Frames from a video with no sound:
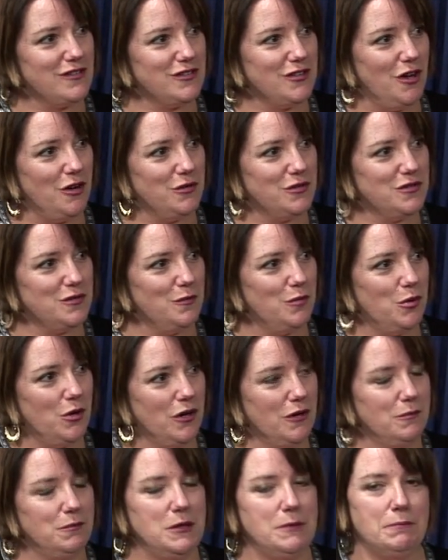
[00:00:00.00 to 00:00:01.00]
So it's
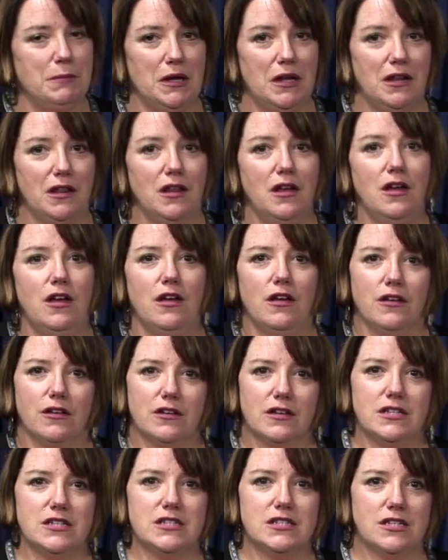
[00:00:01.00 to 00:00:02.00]
important people
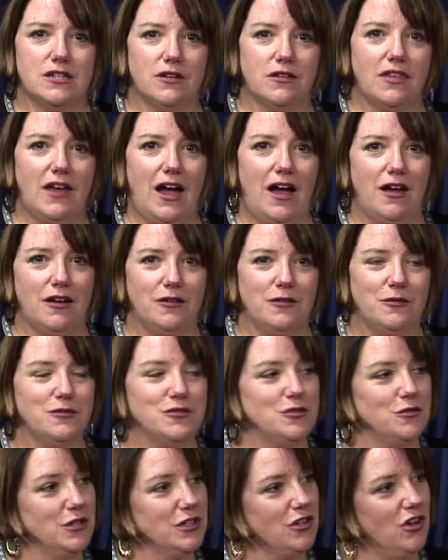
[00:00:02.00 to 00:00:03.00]
consider that
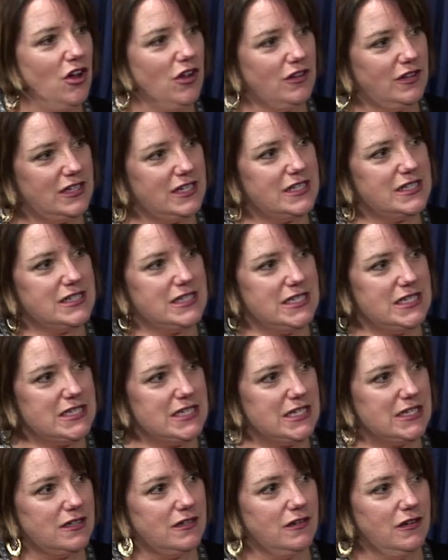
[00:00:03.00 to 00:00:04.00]
during the holiday
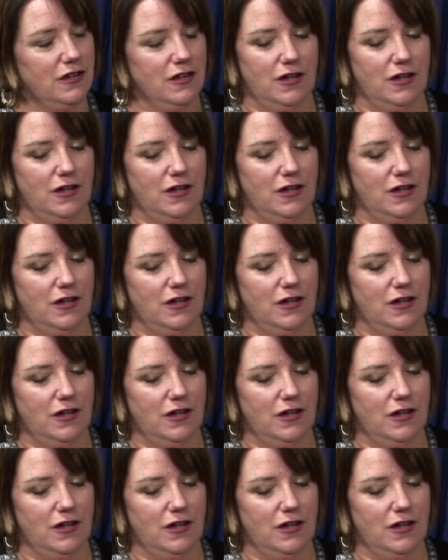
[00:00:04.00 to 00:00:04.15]
season,